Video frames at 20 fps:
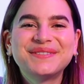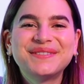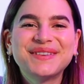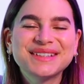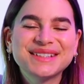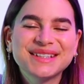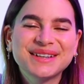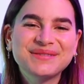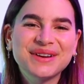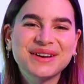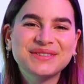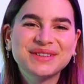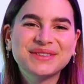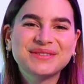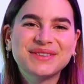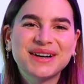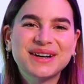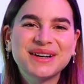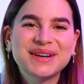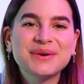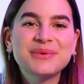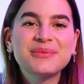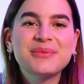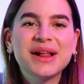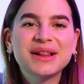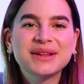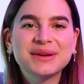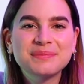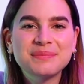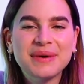What's up everyone?
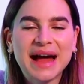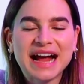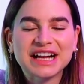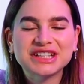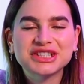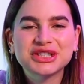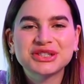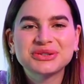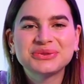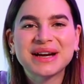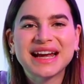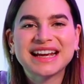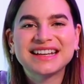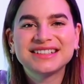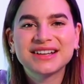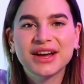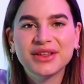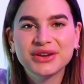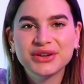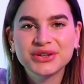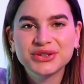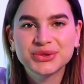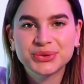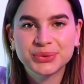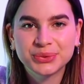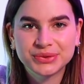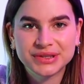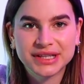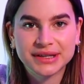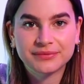Welcome back to another
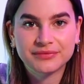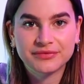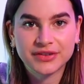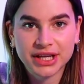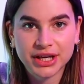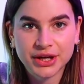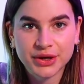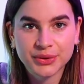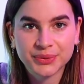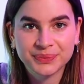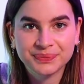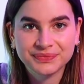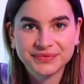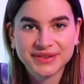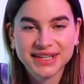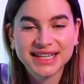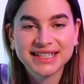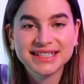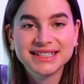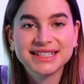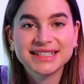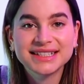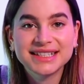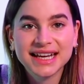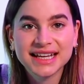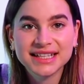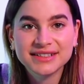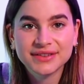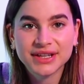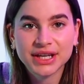tooltip video. In
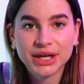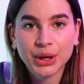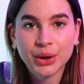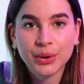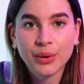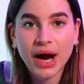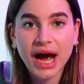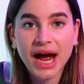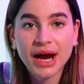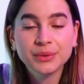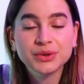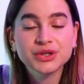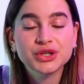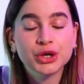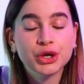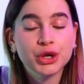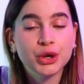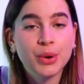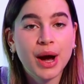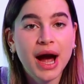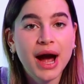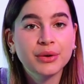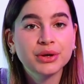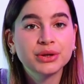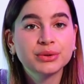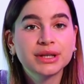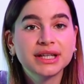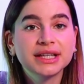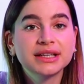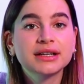today's video, I will show you how
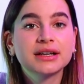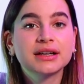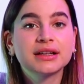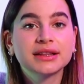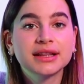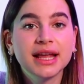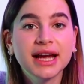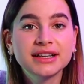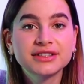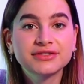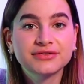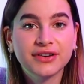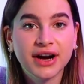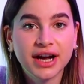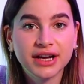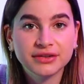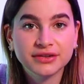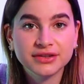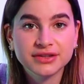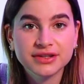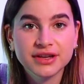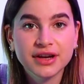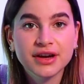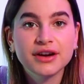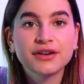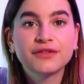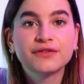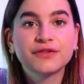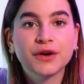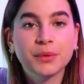you can collect files
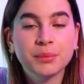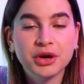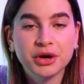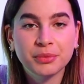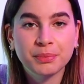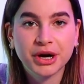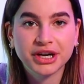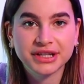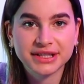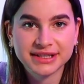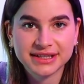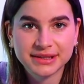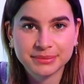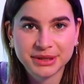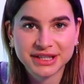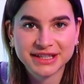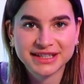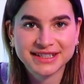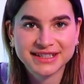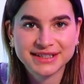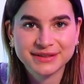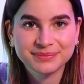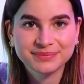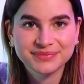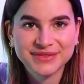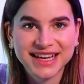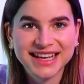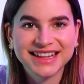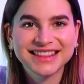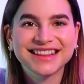from your participants.
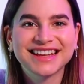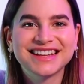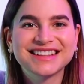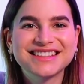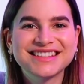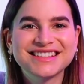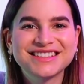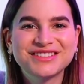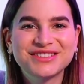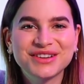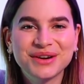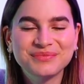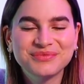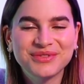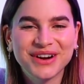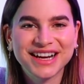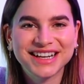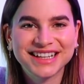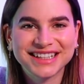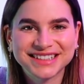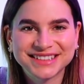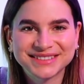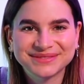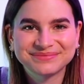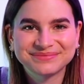Let's jump right in.